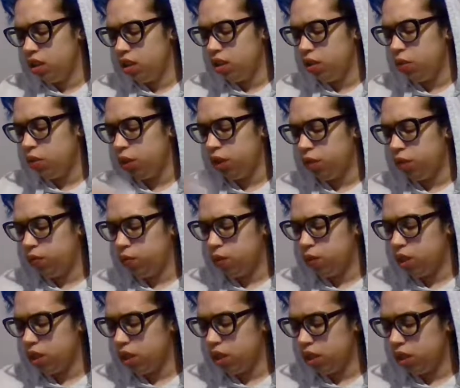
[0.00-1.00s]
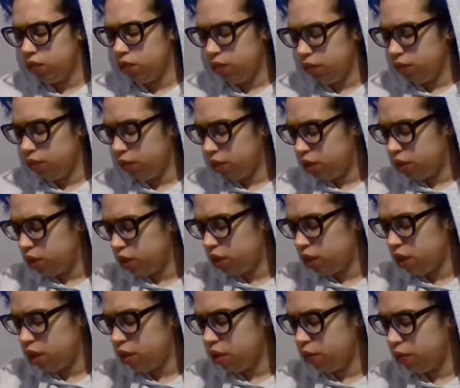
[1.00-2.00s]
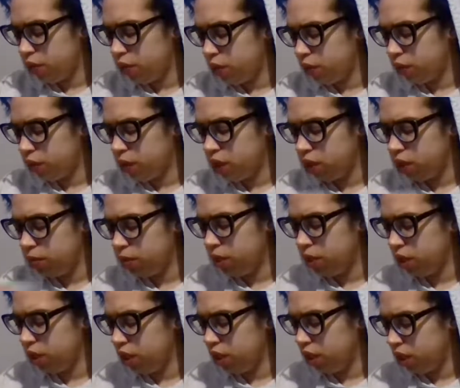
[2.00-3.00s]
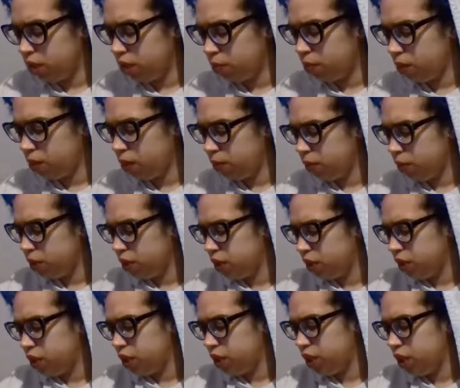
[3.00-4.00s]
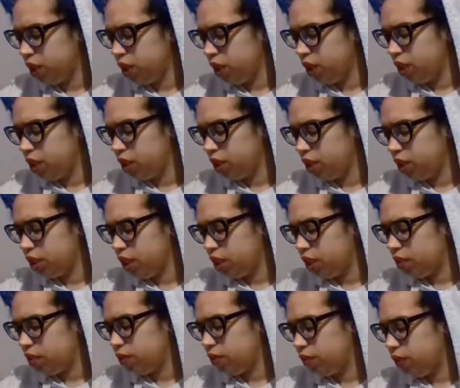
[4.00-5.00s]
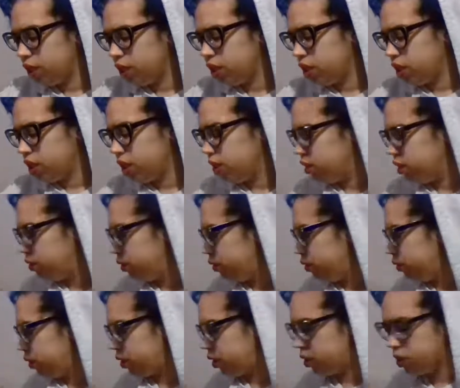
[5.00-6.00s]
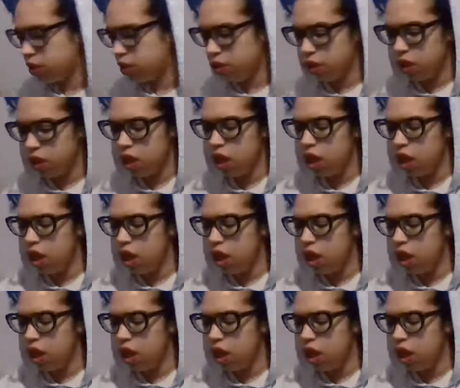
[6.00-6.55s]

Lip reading: Three of Wands in the reverse, the Four of Cups in the upright position, and then the Hierophant in the reverse.